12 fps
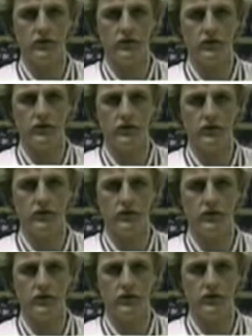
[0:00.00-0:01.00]

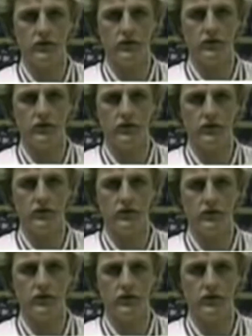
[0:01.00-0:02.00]

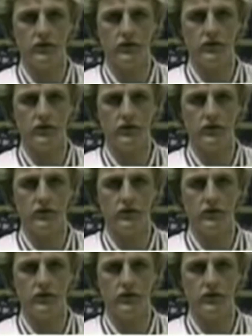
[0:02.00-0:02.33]
[no speech]